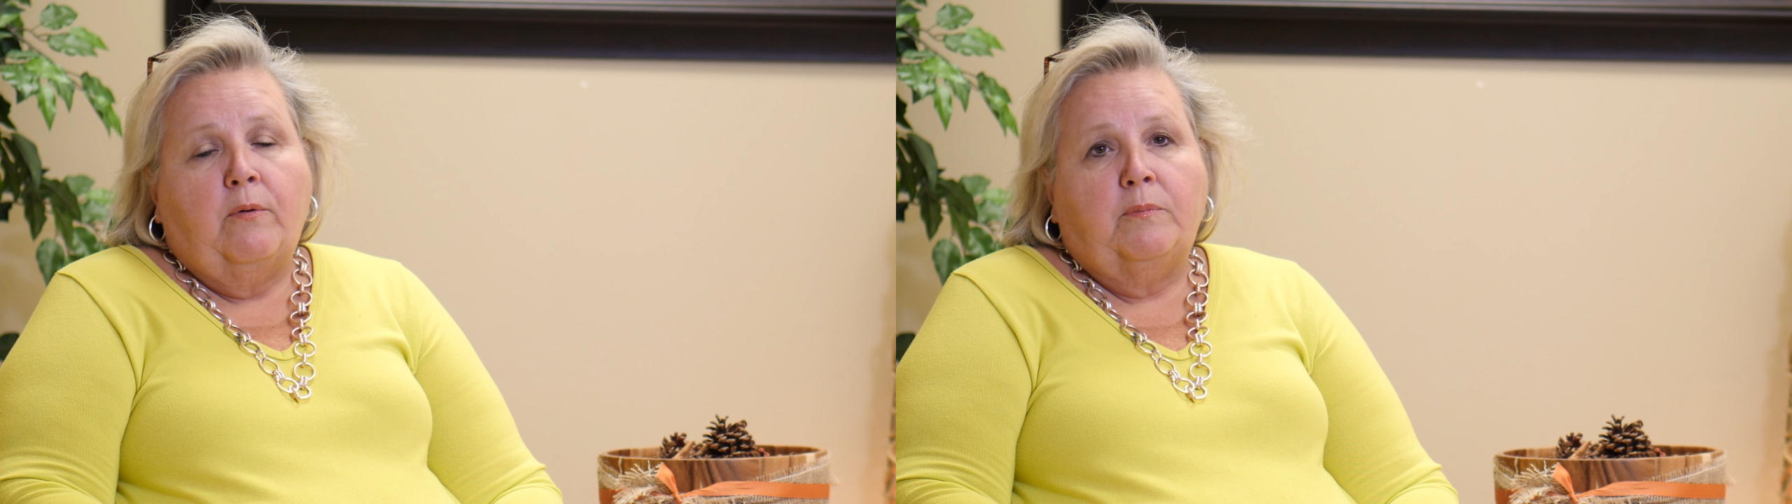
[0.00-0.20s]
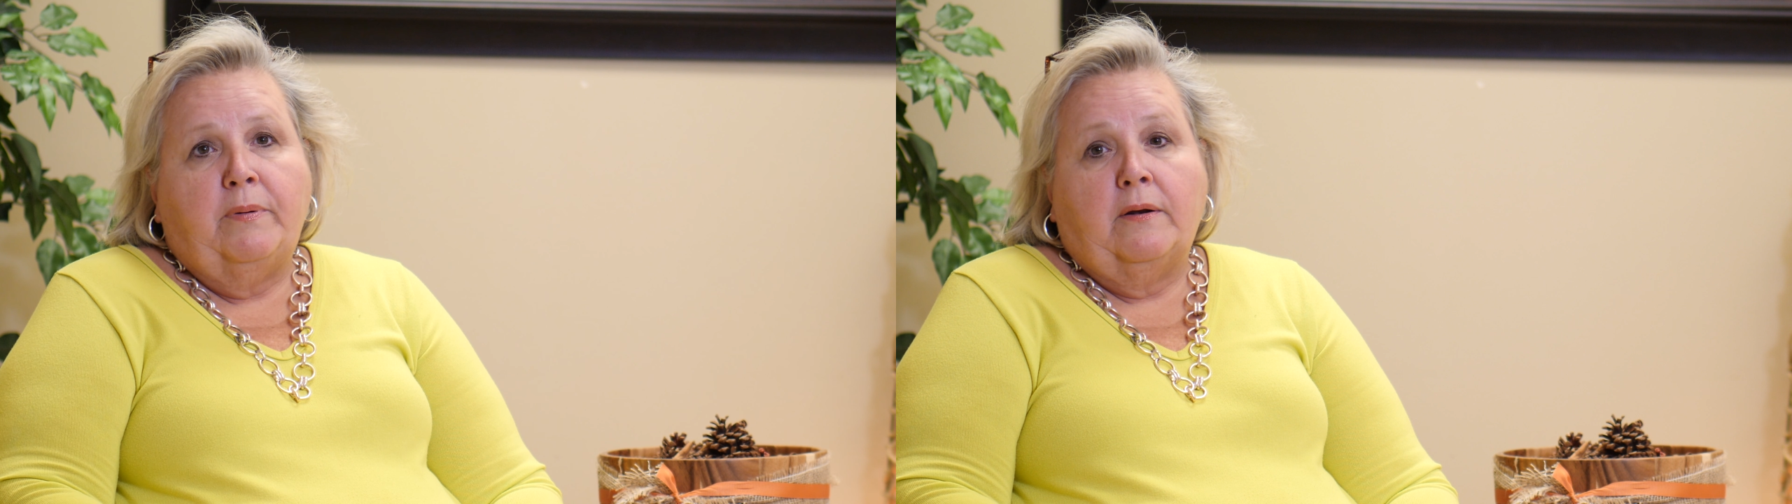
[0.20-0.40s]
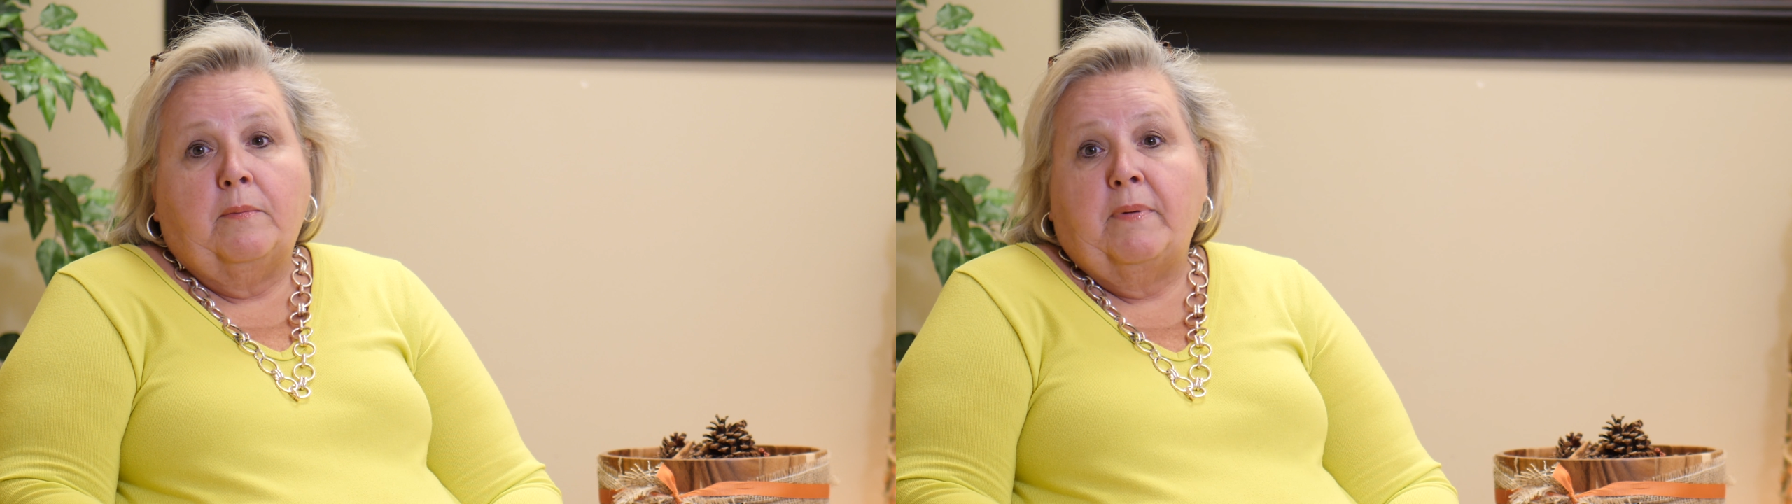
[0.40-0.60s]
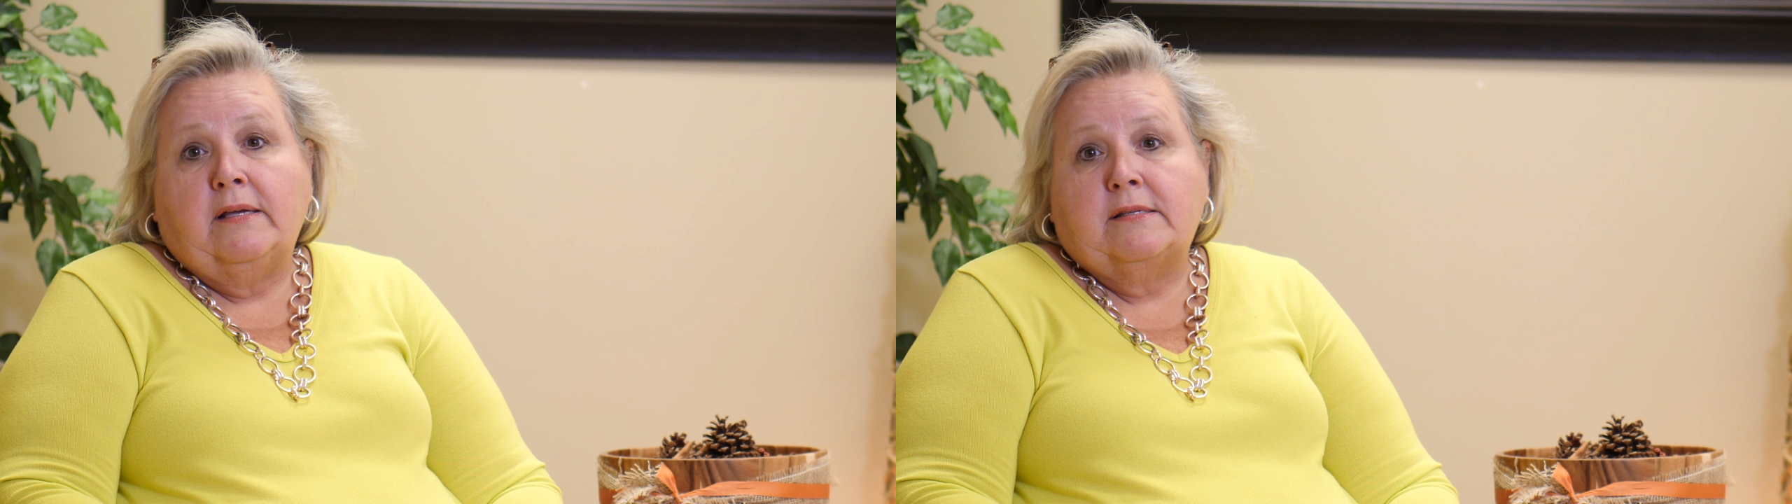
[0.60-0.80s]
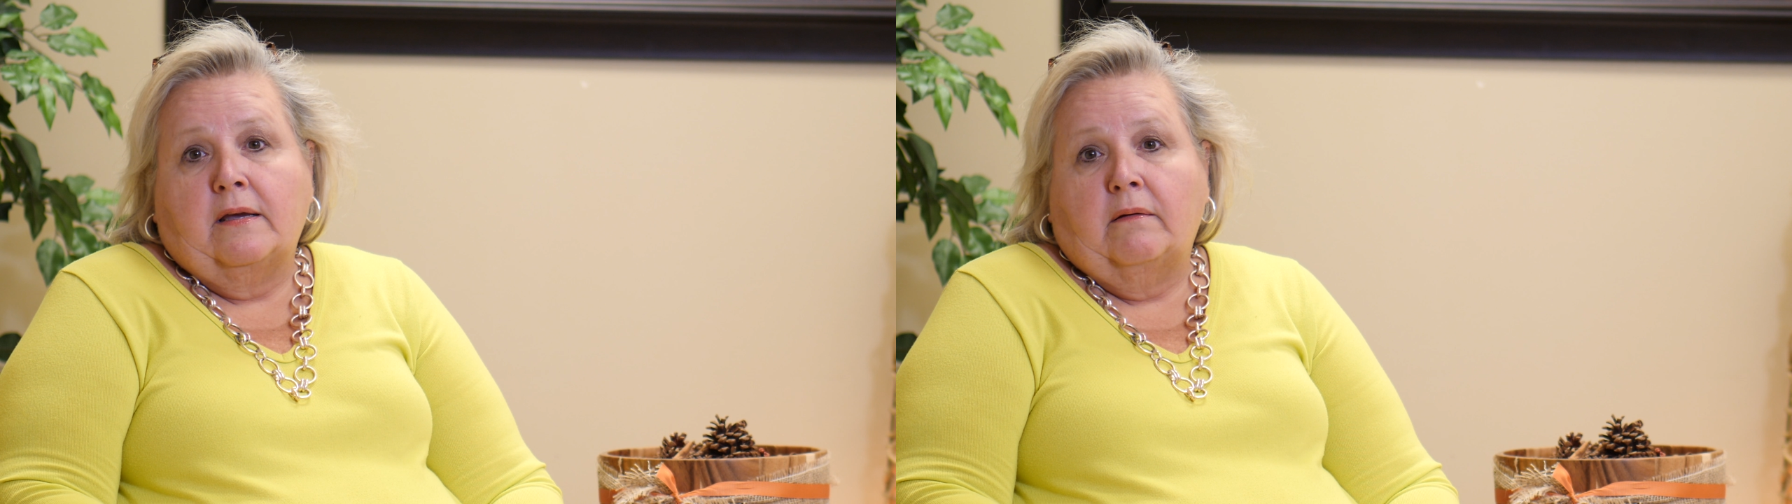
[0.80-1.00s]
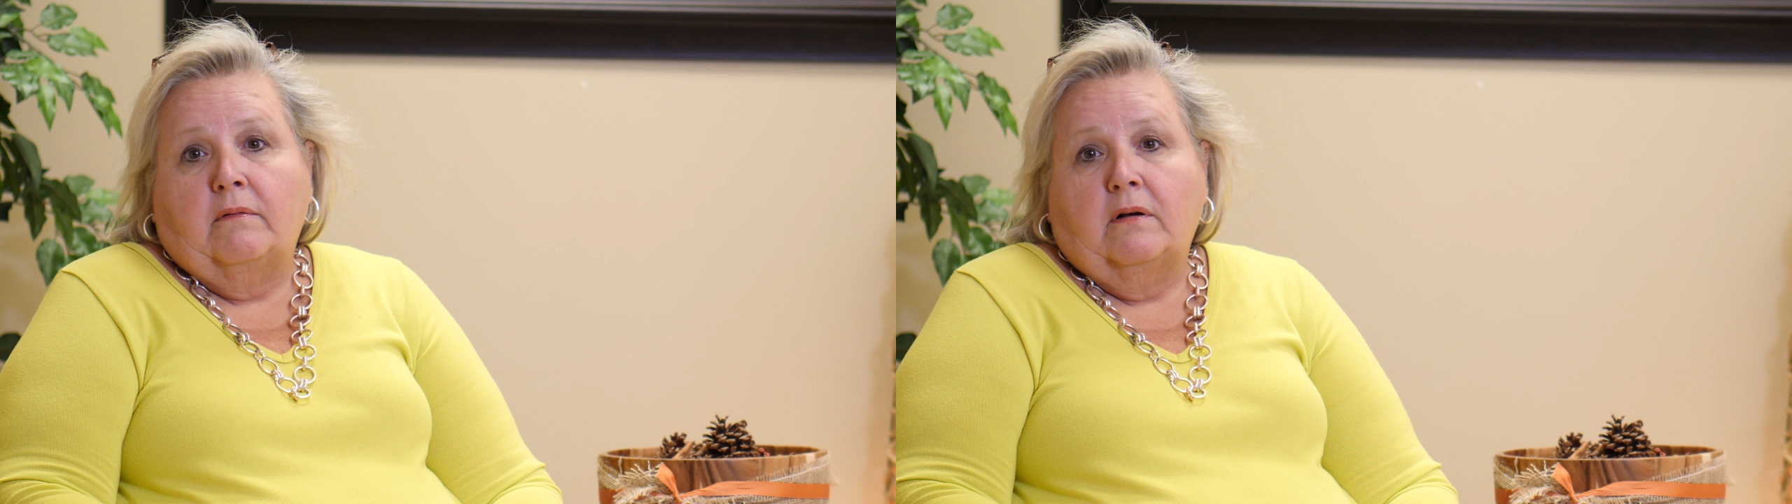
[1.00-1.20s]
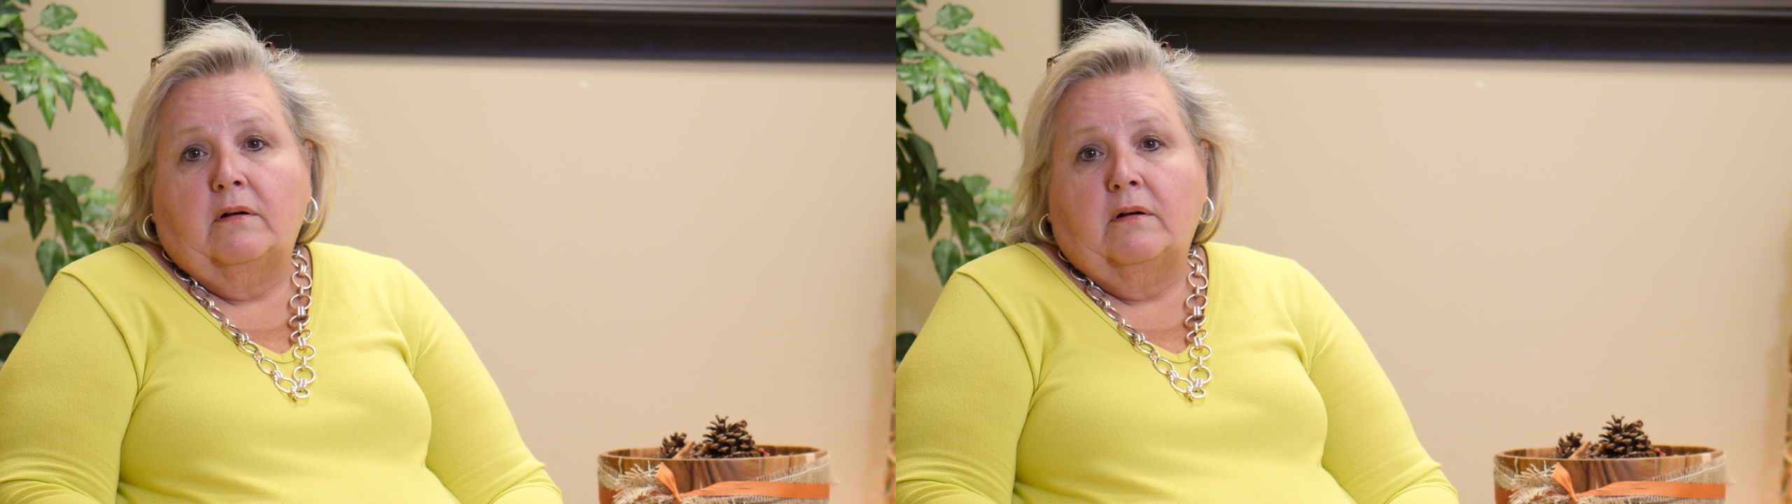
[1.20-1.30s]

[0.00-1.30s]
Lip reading: would be an amazing